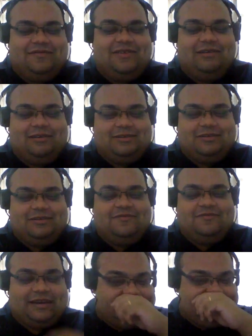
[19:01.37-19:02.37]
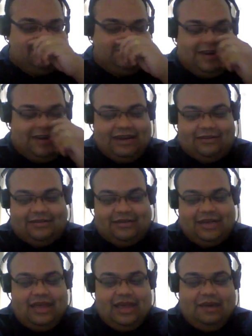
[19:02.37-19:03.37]
you also find out
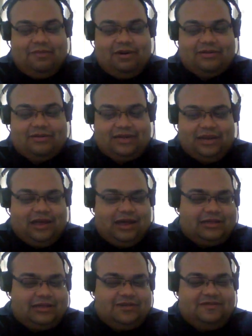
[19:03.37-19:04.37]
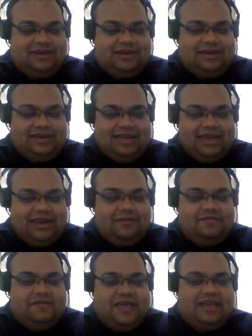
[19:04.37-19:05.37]
about a lot of
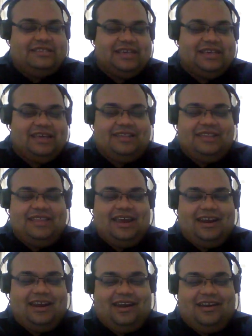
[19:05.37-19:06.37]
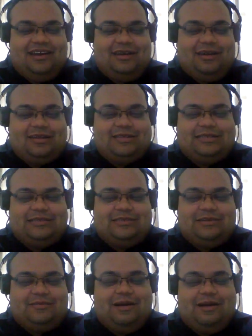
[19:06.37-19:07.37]
little things that are not
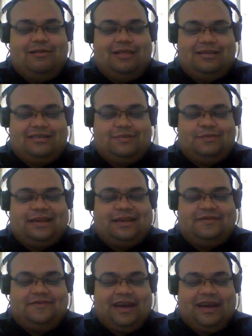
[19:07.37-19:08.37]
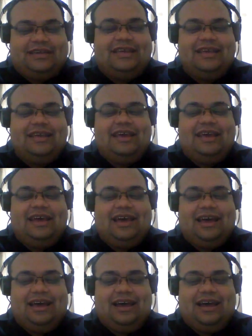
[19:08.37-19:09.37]
so well specified
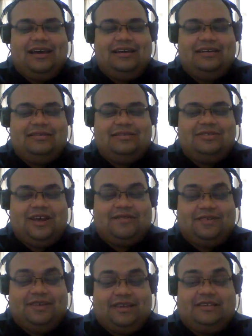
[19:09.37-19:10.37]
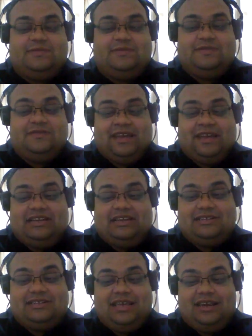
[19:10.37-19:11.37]
in Java EE
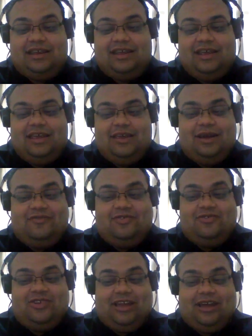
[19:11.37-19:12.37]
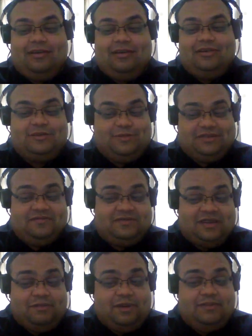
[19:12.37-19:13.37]
specifications, and you have to check how the
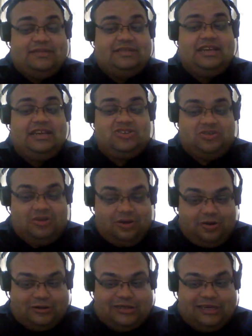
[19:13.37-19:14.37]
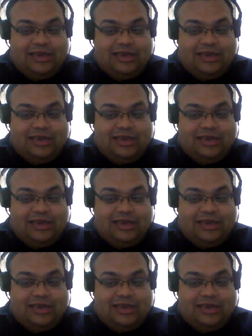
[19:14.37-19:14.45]
specific implementation you're